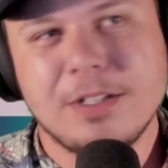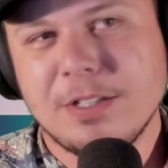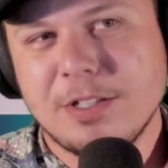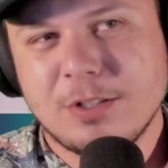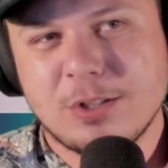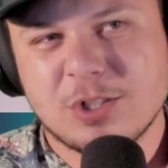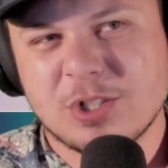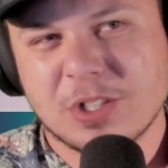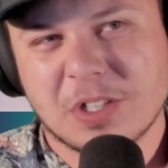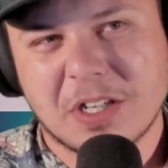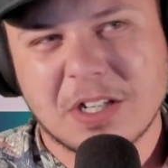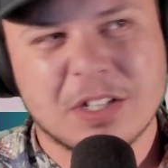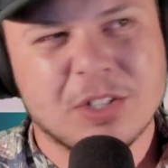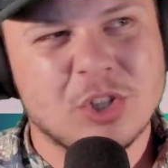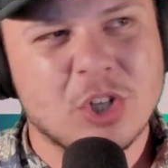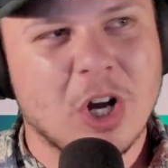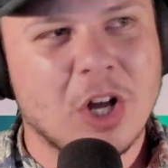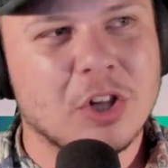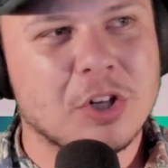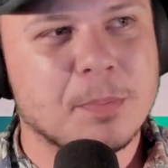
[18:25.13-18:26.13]
It's like
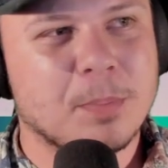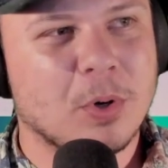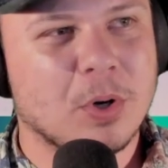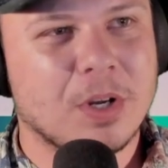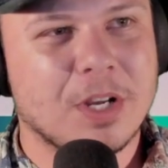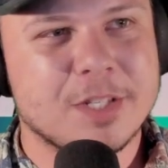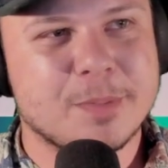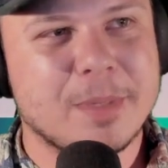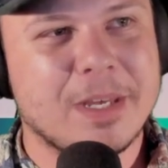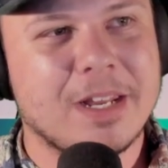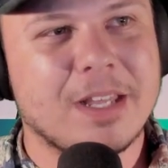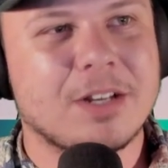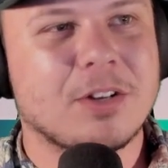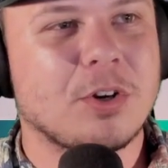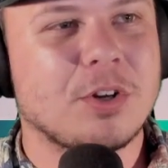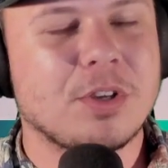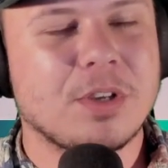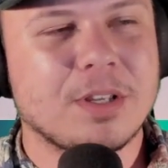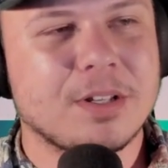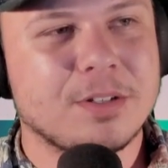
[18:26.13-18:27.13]
$1 per cosmetic, or
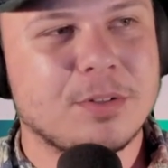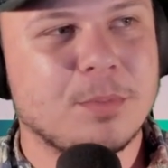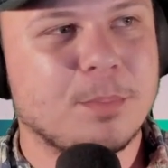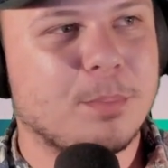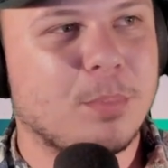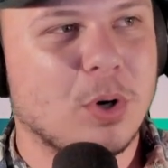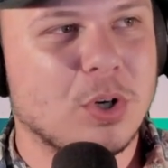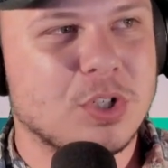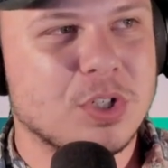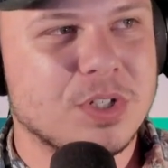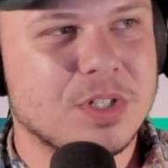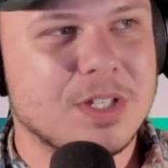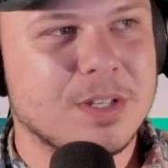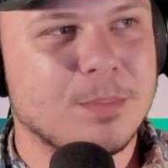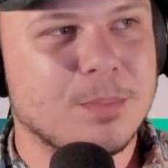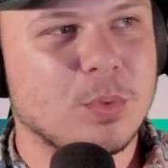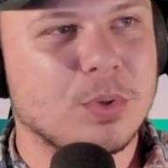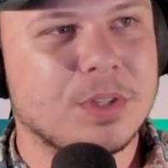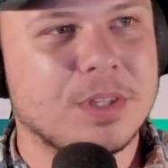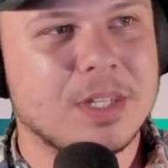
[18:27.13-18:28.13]
you can purchase
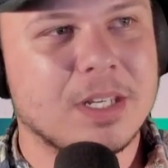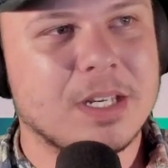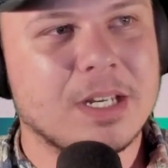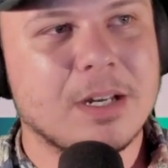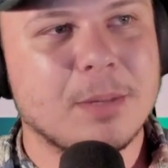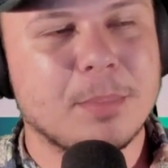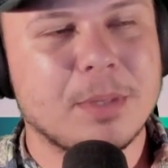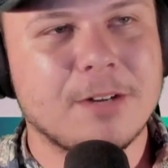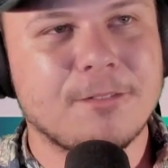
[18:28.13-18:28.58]
them with a bit of